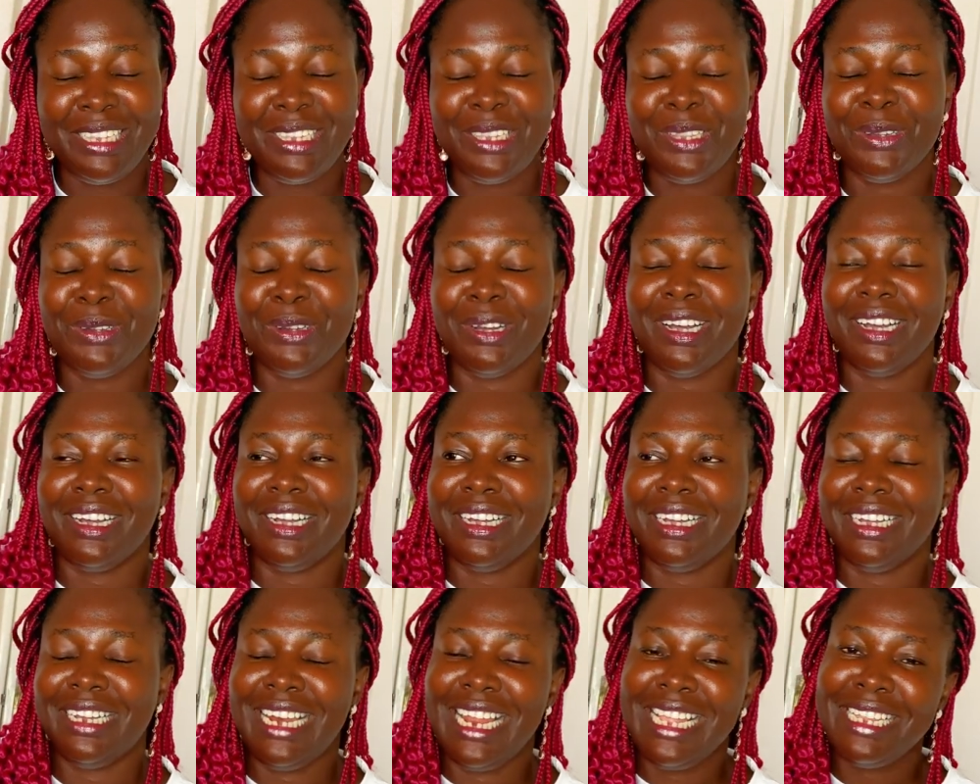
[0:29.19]
So
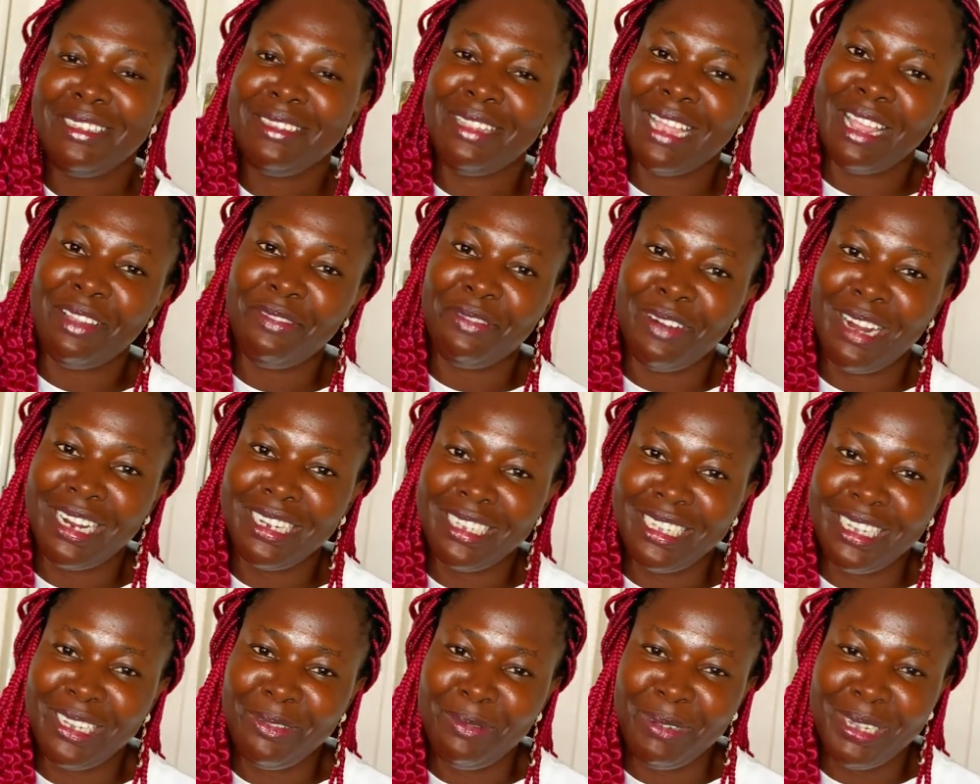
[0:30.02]
uh, let's dive
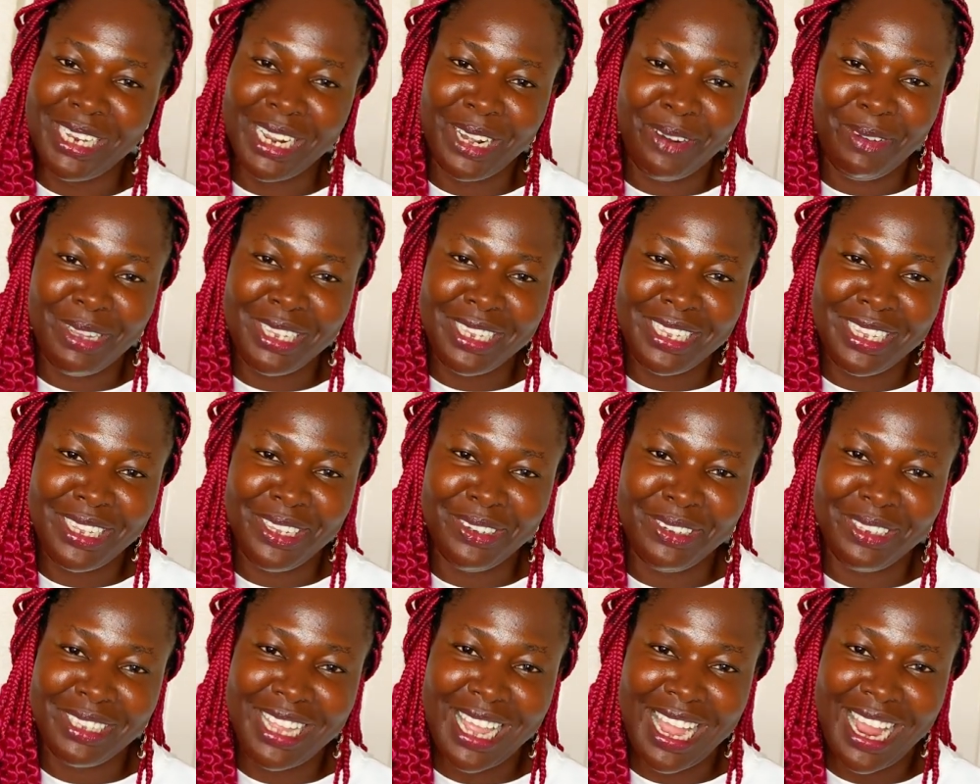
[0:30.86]
right in without wasting
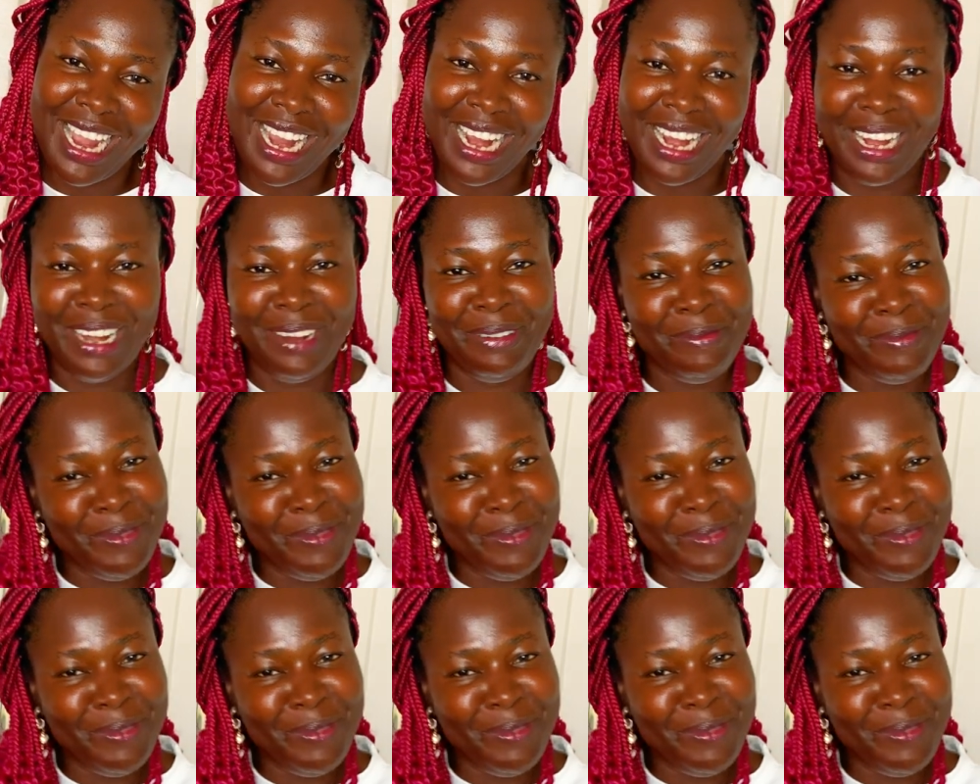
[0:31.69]
your time.